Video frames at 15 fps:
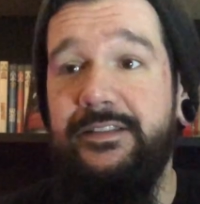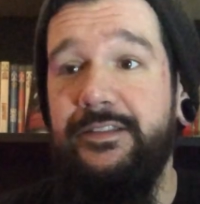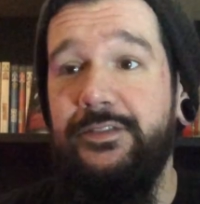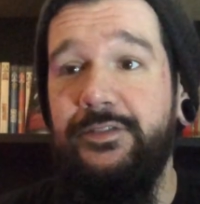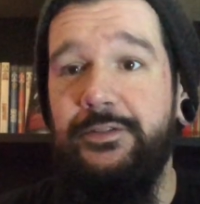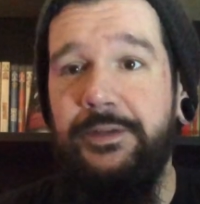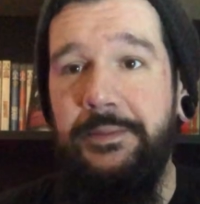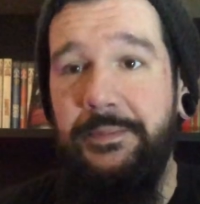It's
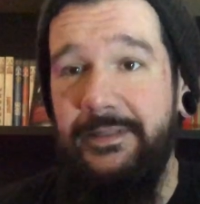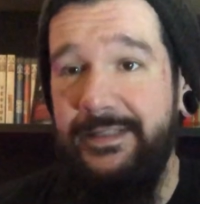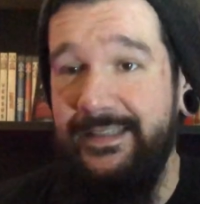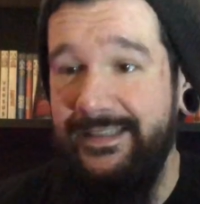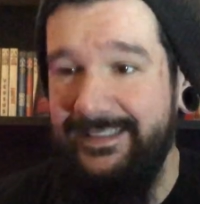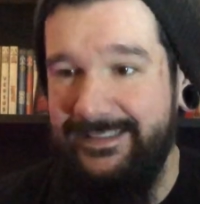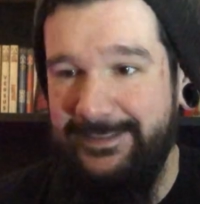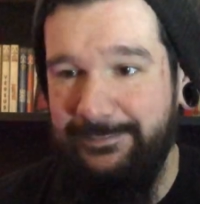extremely
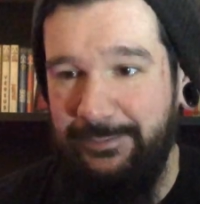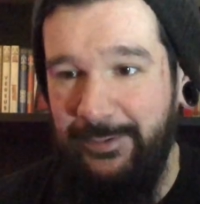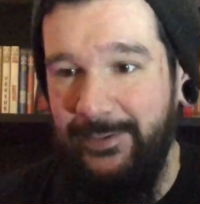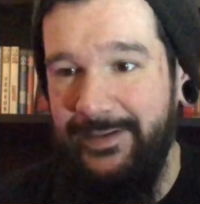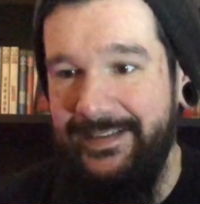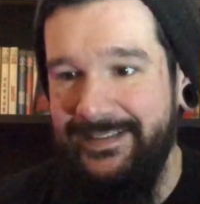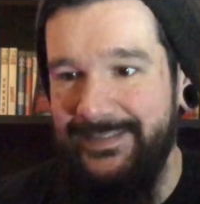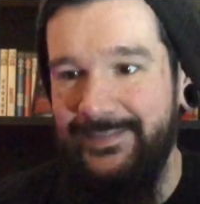
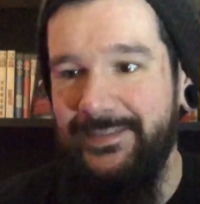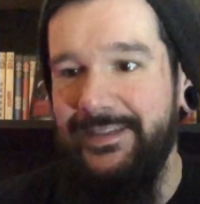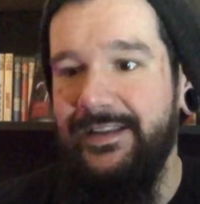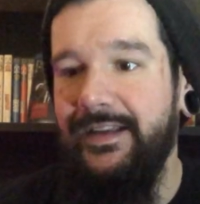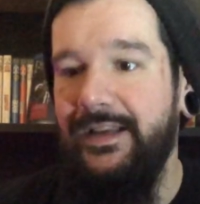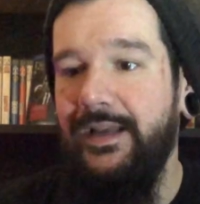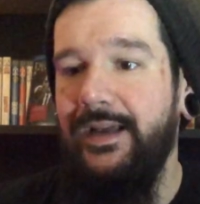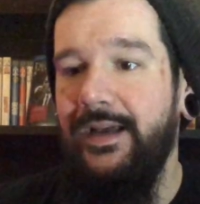exploitive.
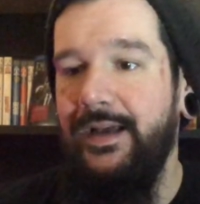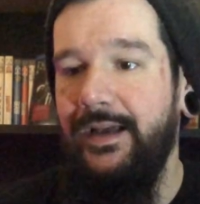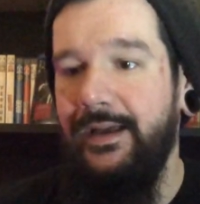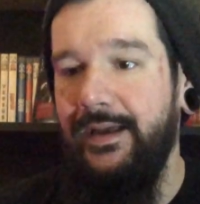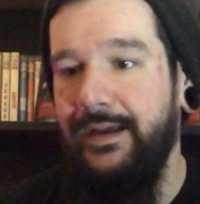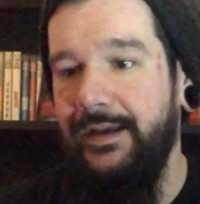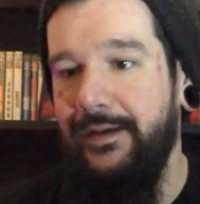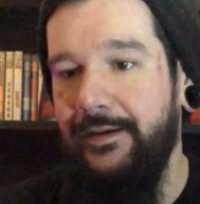
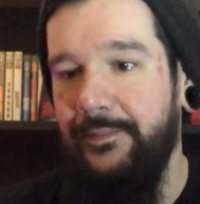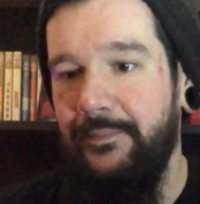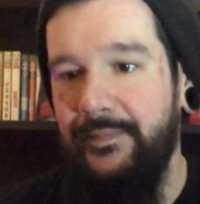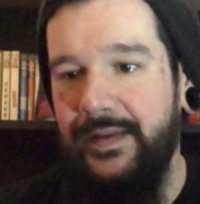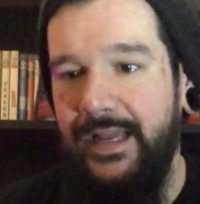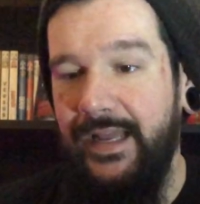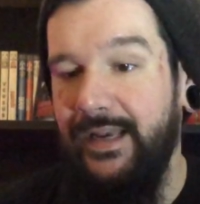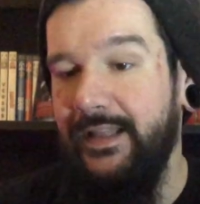
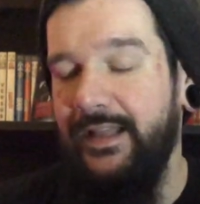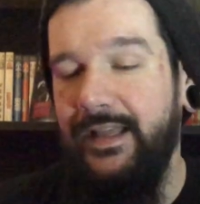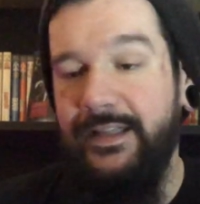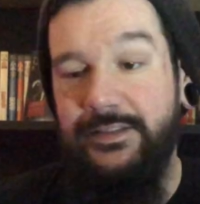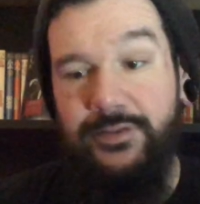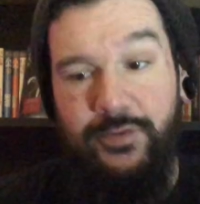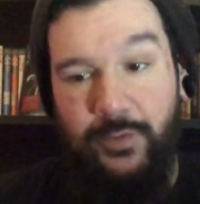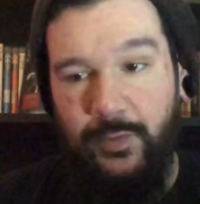And
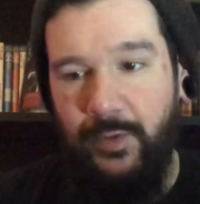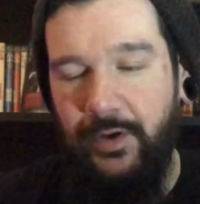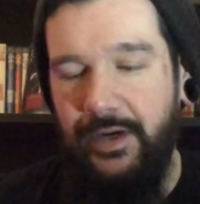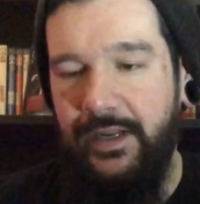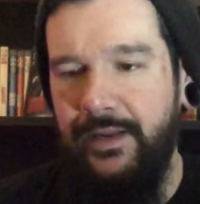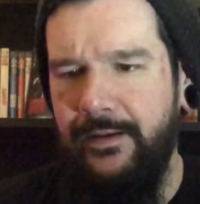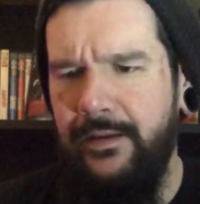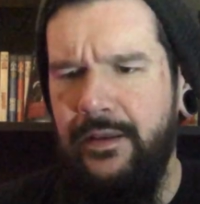it's
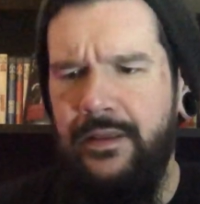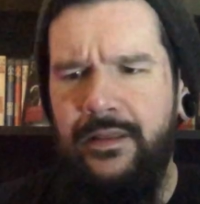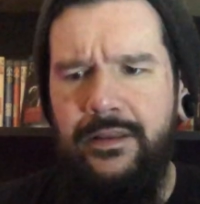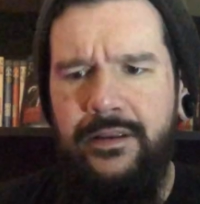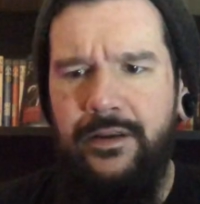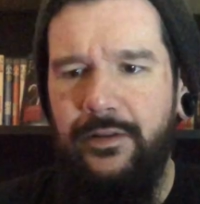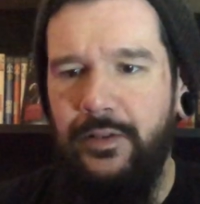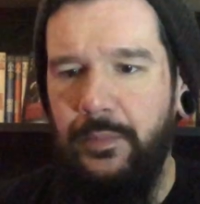gory.
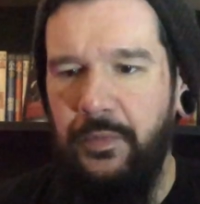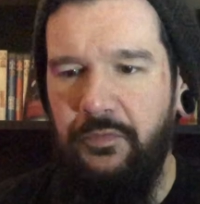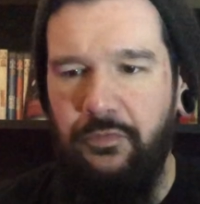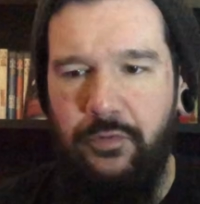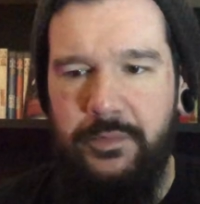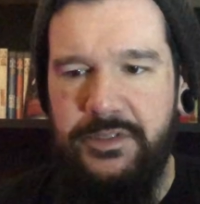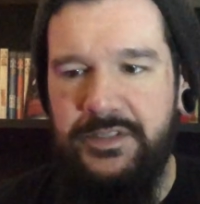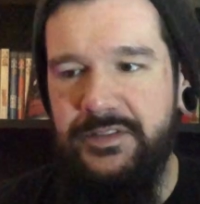You know, the
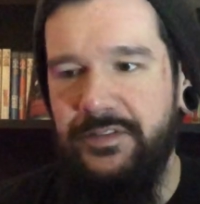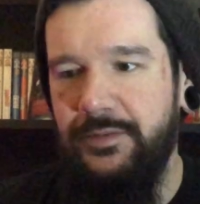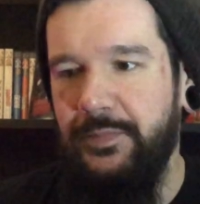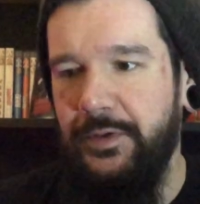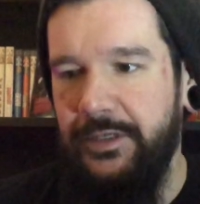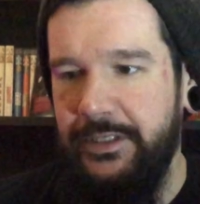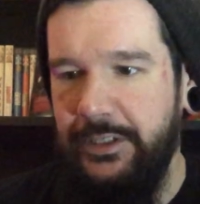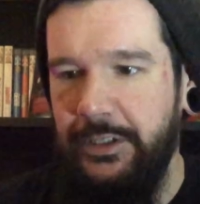performances are
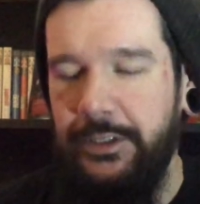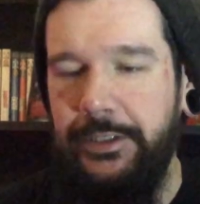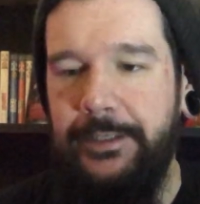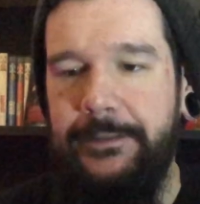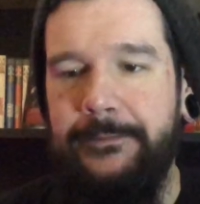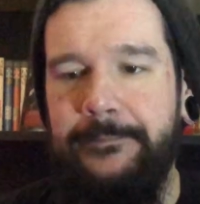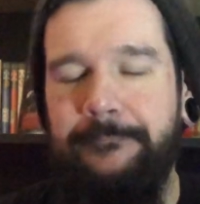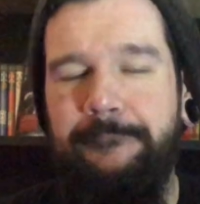pretty good.